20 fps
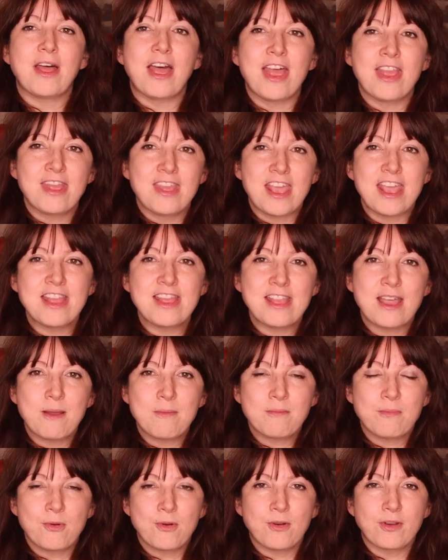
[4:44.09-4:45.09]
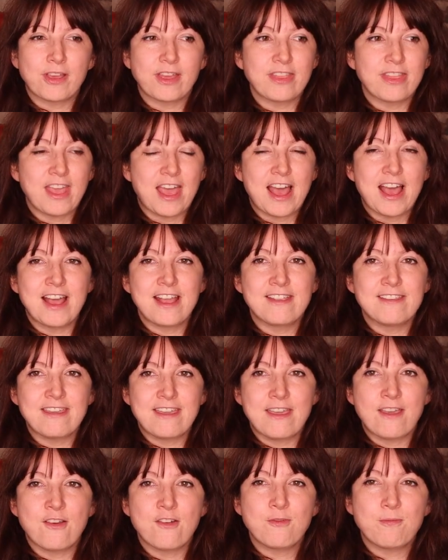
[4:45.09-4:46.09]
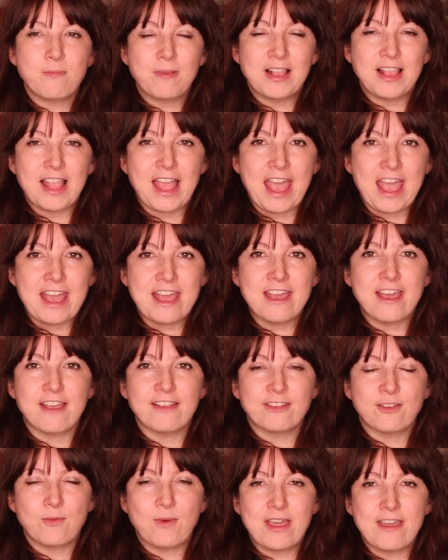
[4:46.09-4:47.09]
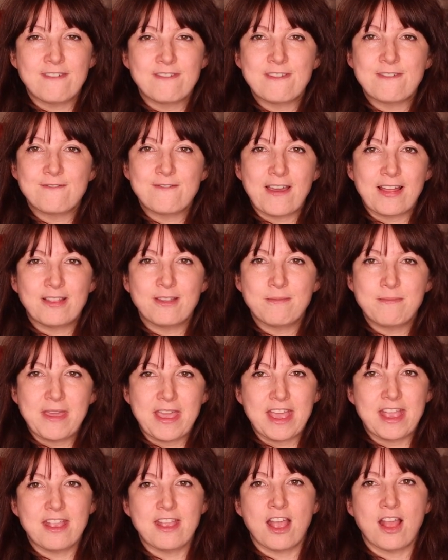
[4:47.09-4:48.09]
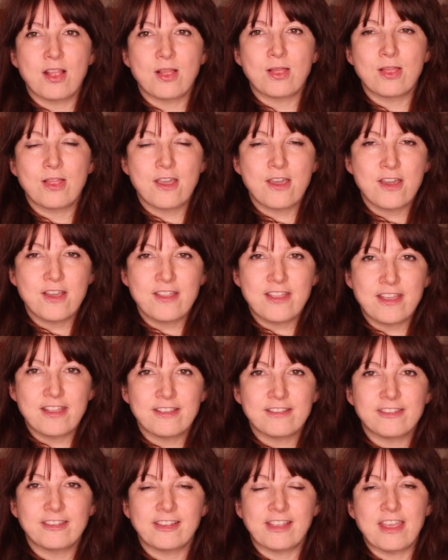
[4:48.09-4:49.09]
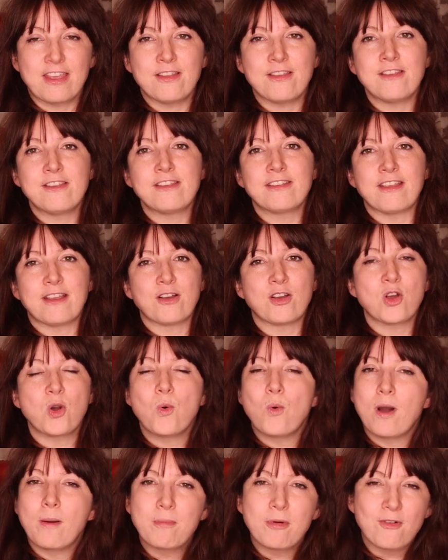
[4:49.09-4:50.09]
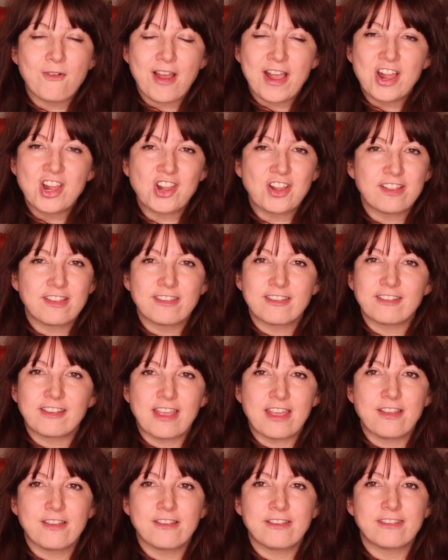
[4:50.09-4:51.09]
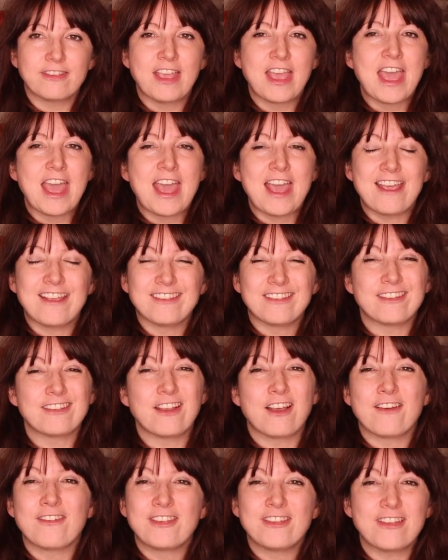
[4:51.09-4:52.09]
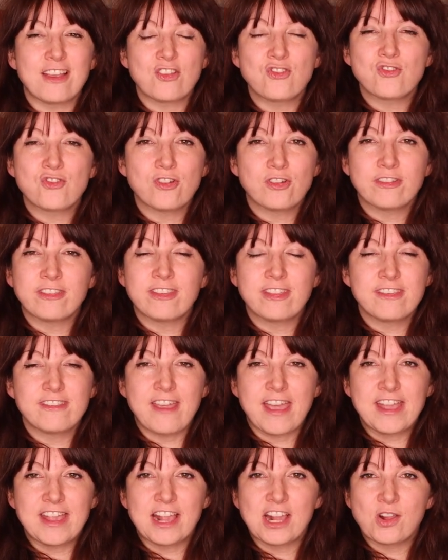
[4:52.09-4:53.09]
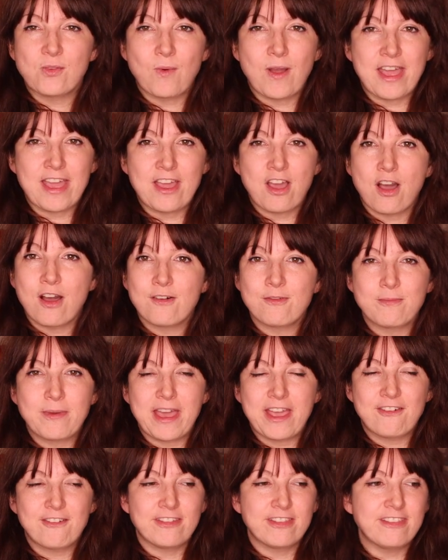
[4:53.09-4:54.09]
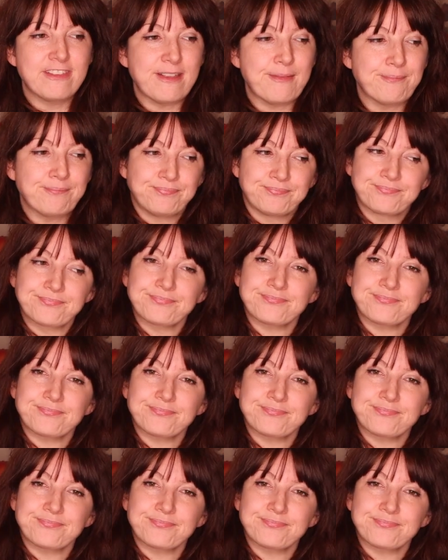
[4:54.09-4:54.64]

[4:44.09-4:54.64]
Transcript: And in that book, the idea of play as a way of developing learning skills and cooperation skills is sort of central to the Danish way of parenting.